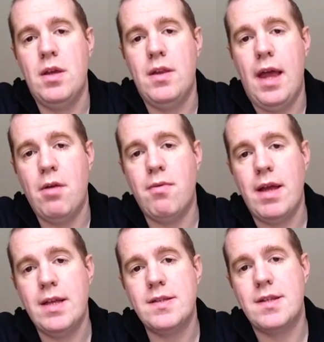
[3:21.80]
they
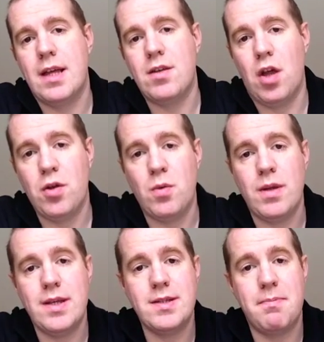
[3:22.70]
raised that not only
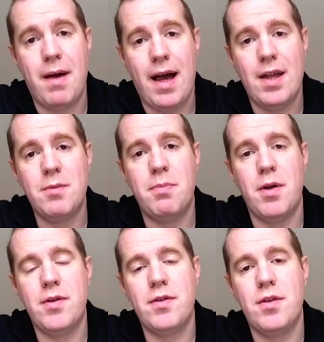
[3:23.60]
is it banned,
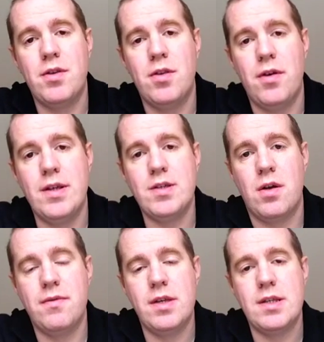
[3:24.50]
but there is
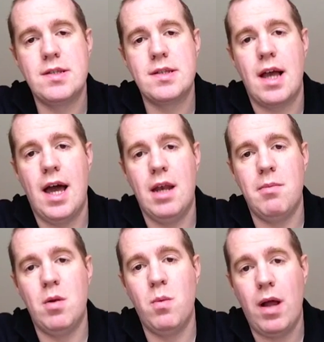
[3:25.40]
obvious
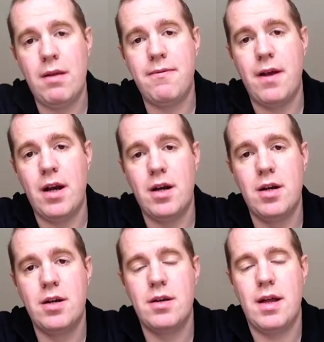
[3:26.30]
animal welfare
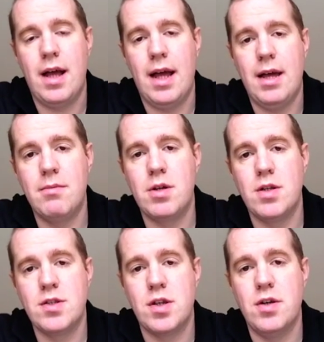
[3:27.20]

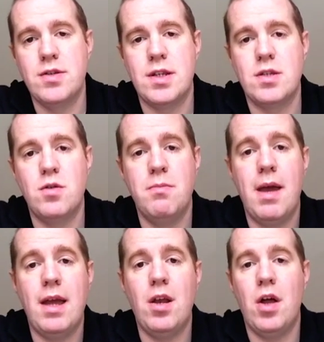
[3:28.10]
concerns that you
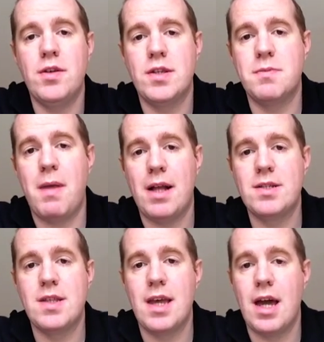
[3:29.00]
may not
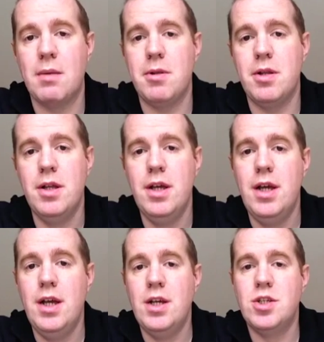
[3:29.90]
dispatch the animal
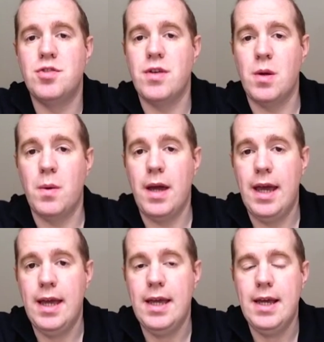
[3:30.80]
straight
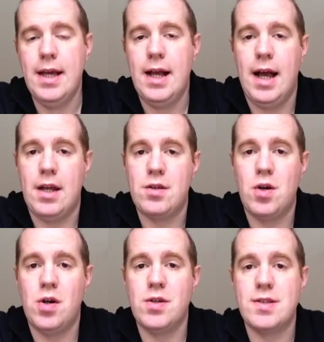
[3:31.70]
away and
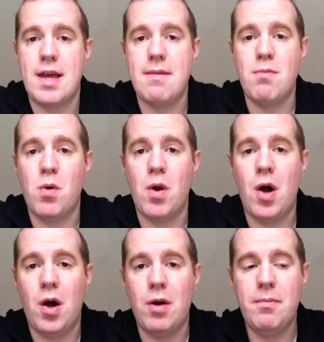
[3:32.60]
cause them more
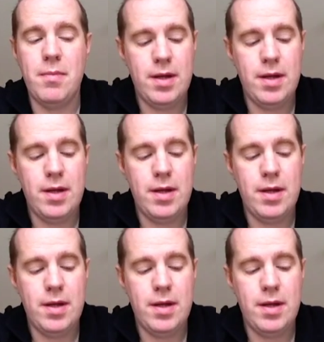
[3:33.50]
harm.